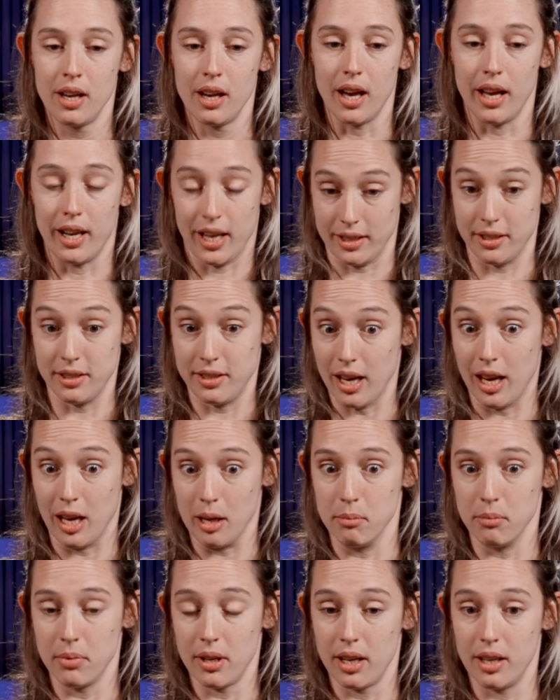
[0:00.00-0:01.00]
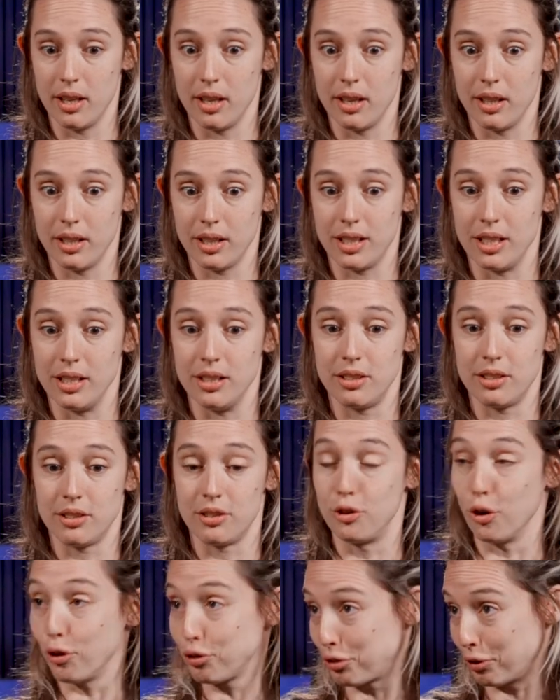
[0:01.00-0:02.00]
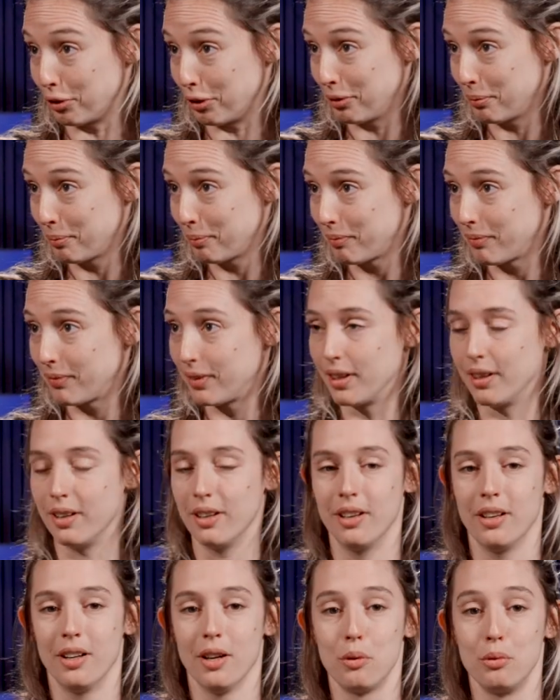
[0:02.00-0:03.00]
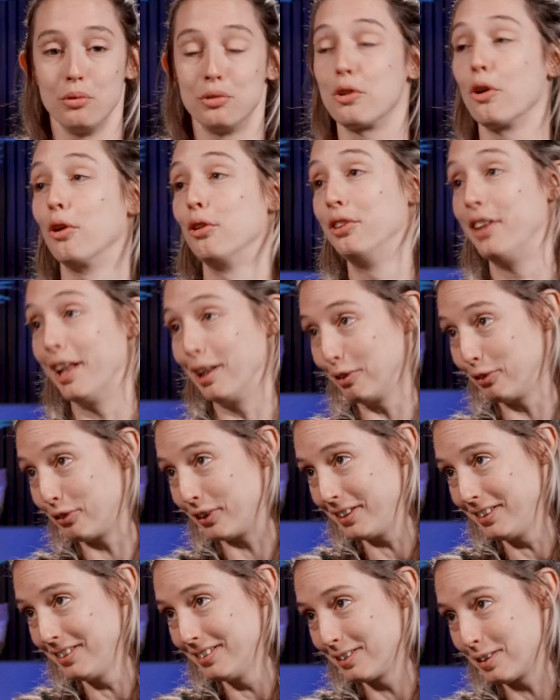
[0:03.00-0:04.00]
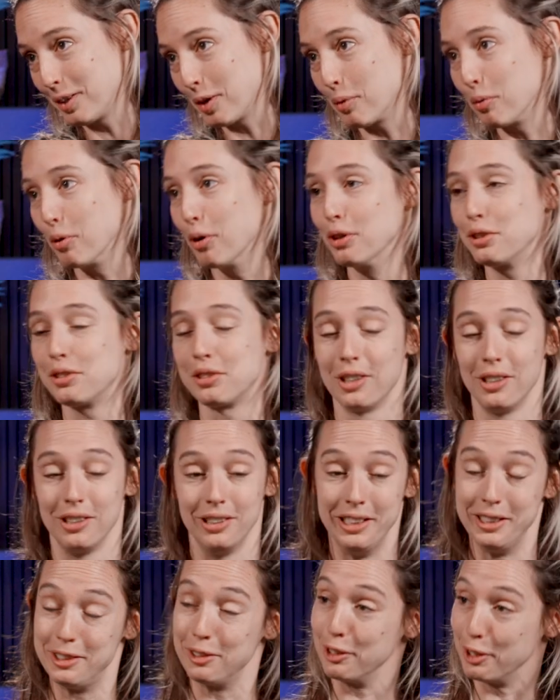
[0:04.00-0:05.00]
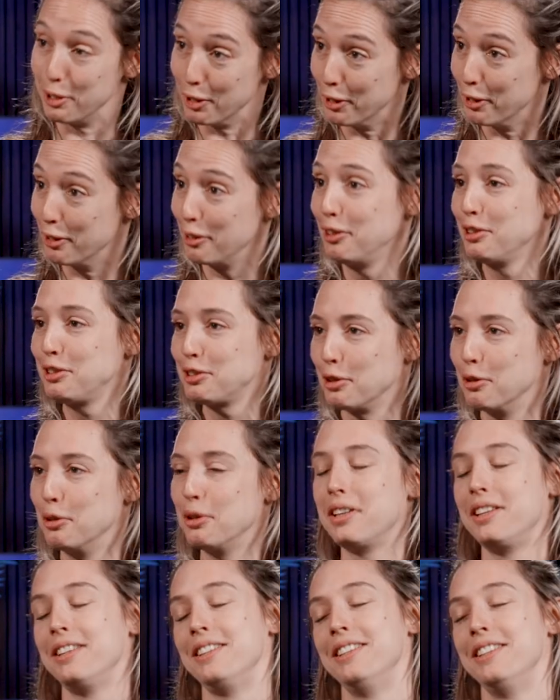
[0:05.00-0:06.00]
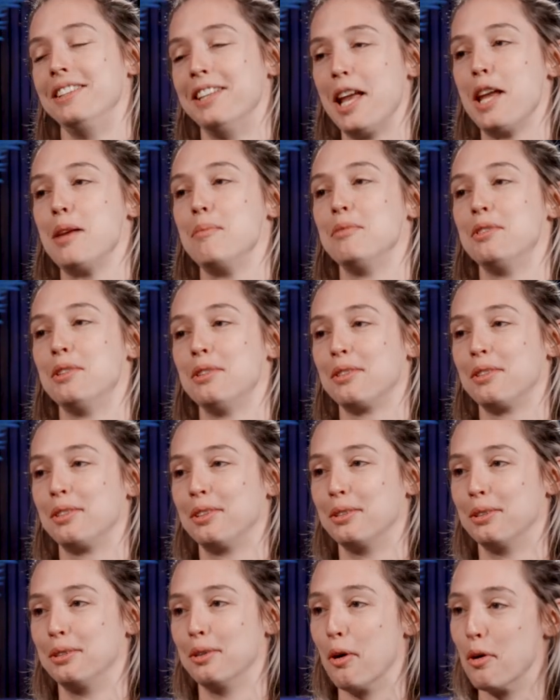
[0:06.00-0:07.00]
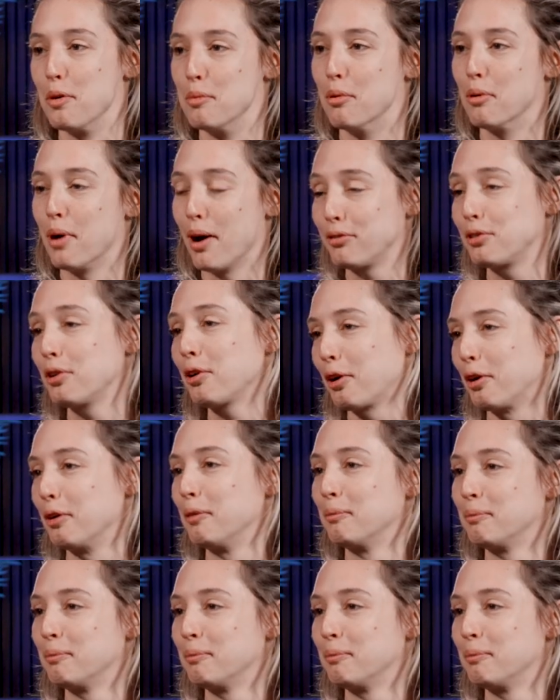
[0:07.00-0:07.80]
and at the time his daughter, who's called Delphine, was a little girl, so he named the oboe after her.